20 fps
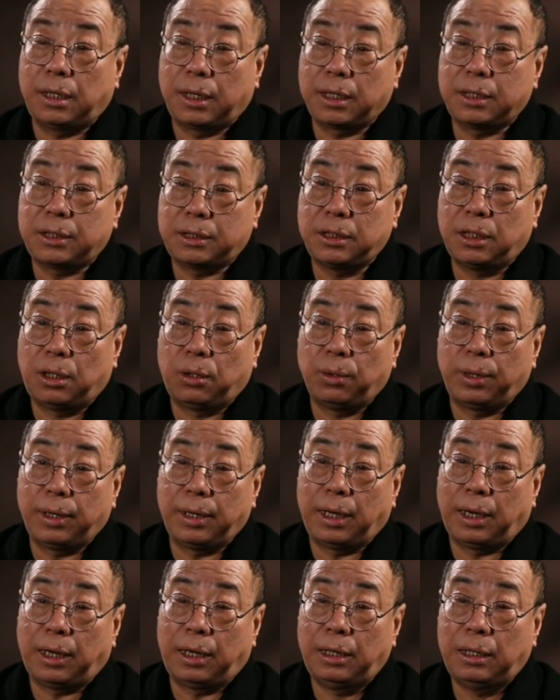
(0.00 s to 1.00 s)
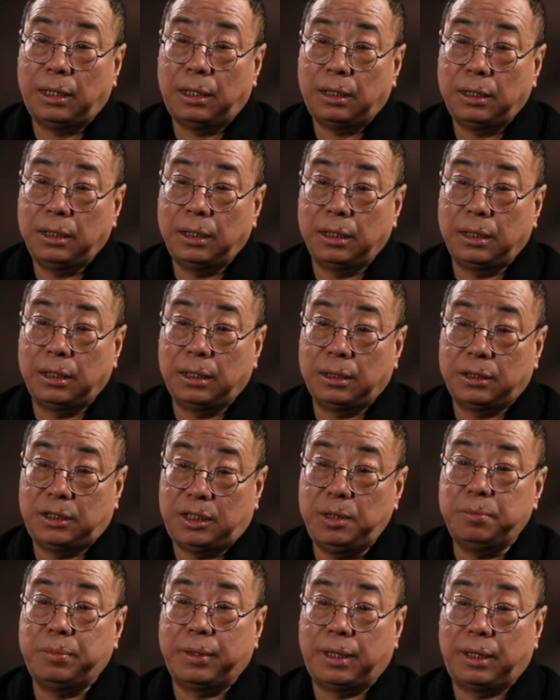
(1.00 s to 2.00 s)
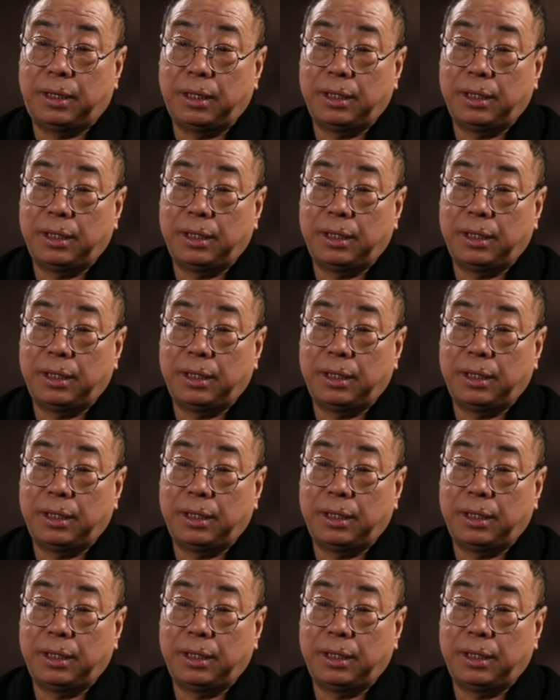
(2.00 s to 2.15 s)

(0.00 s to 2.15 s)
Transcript: understanding of our society as a whole.